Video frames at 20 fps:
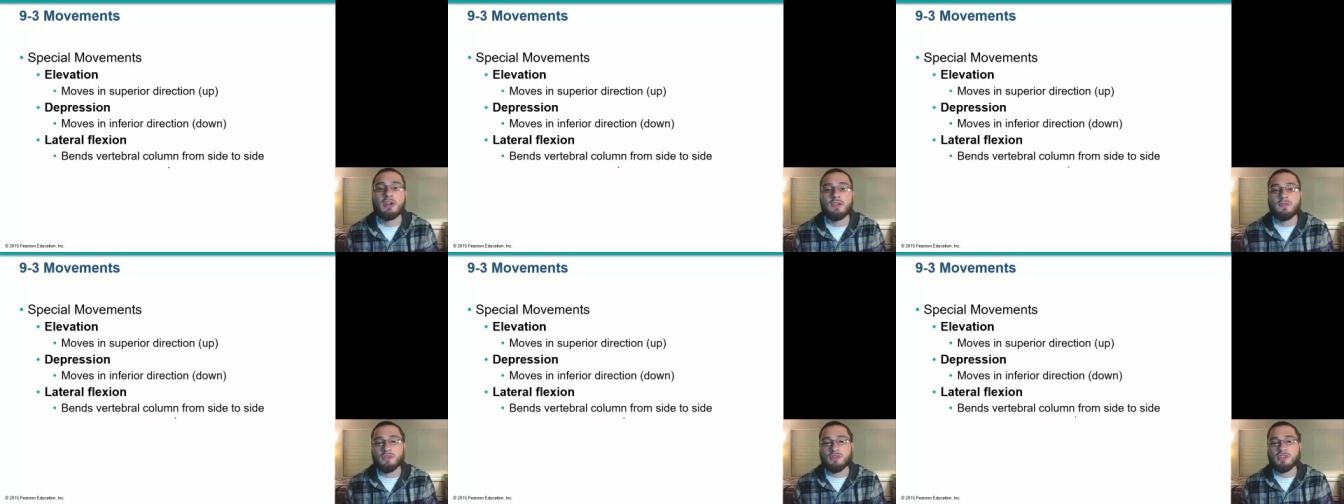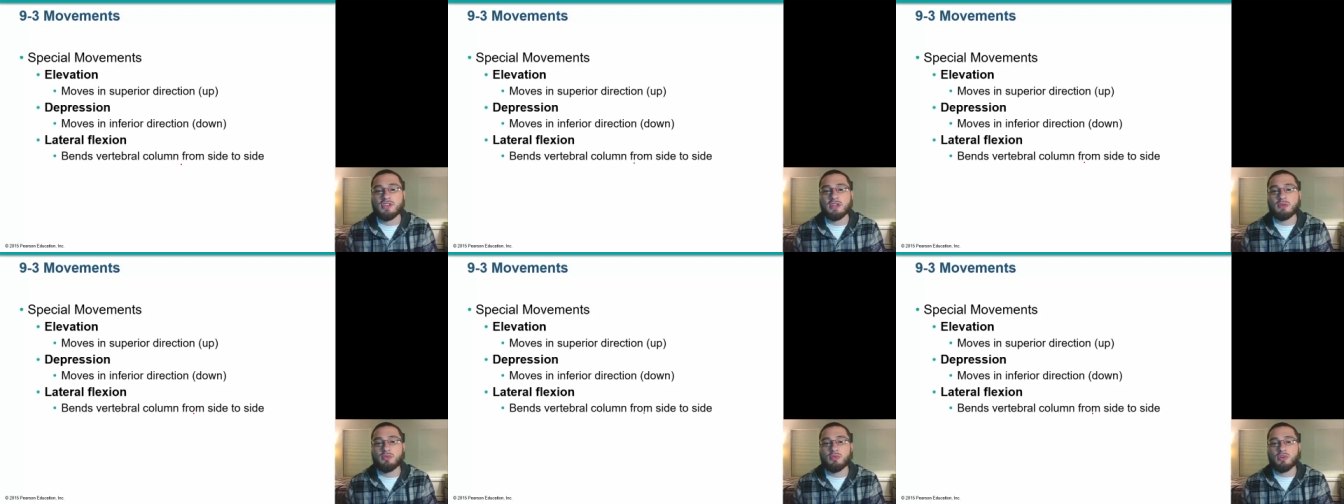
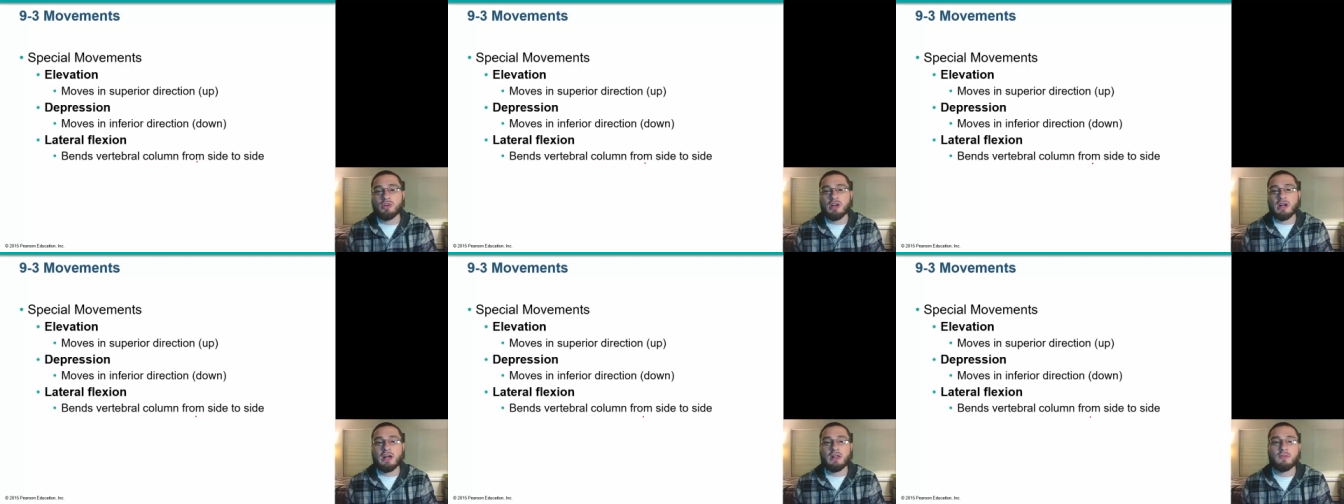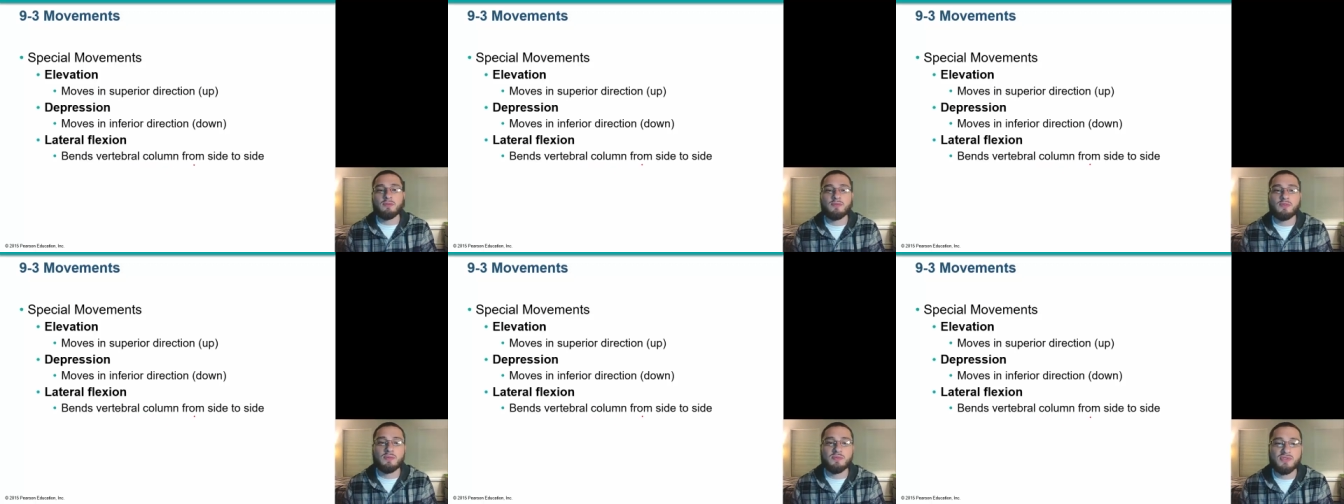vertebral
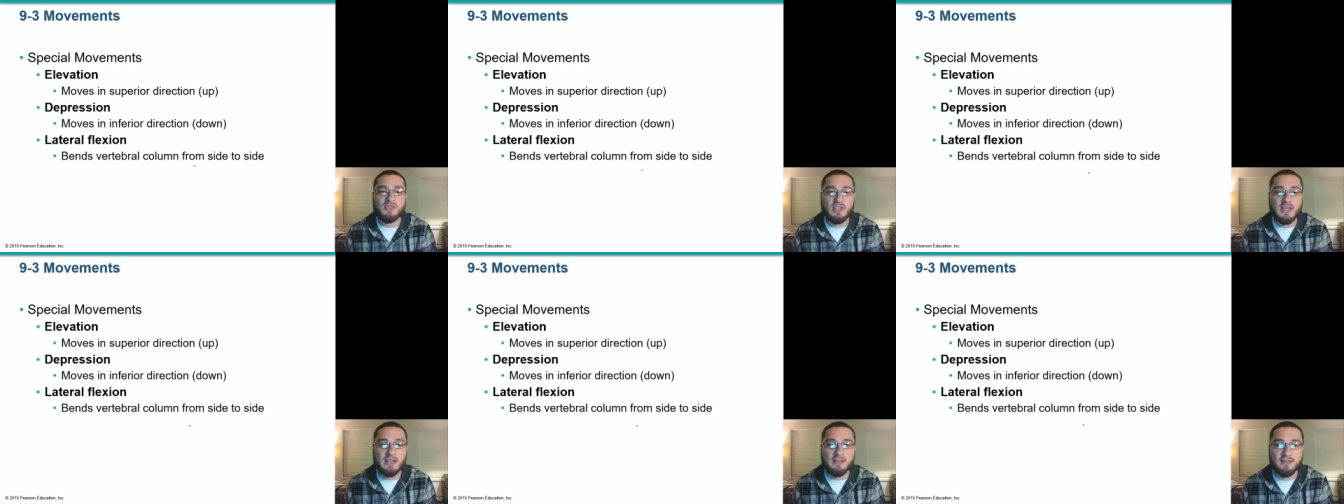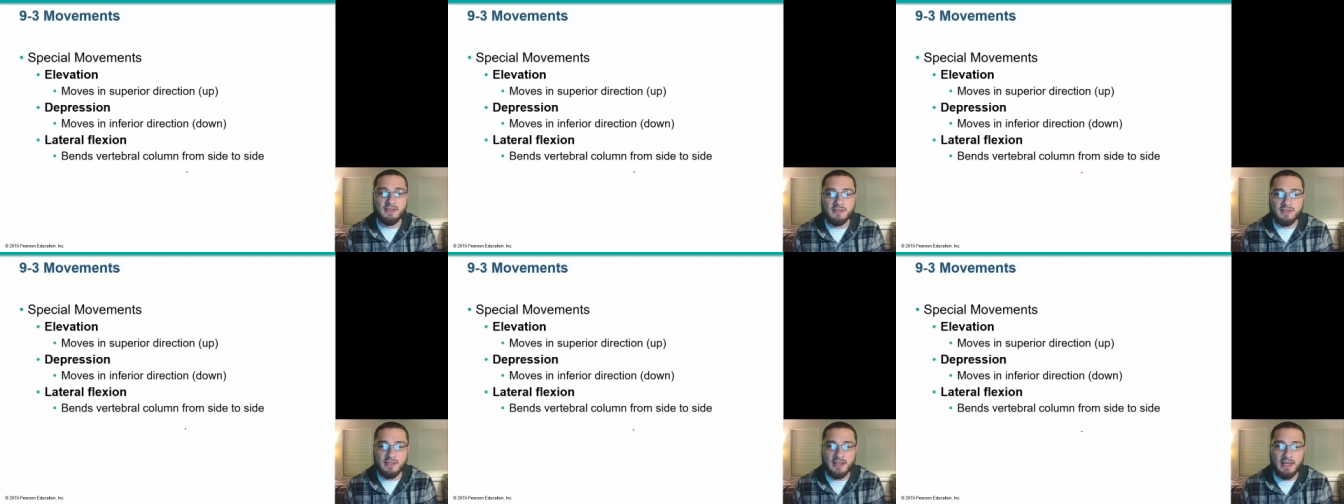column from side
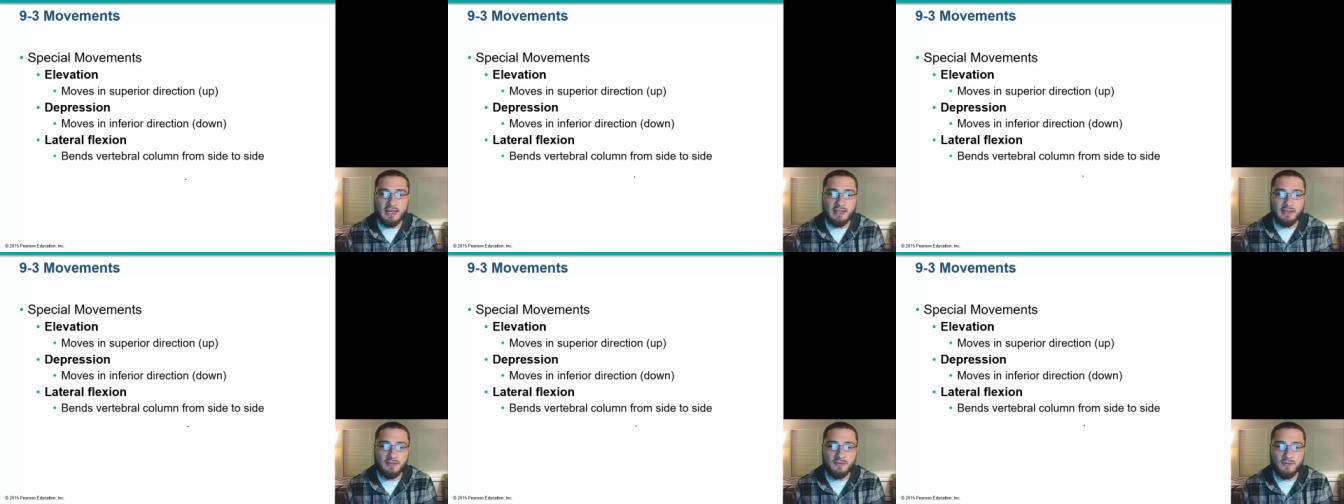to side.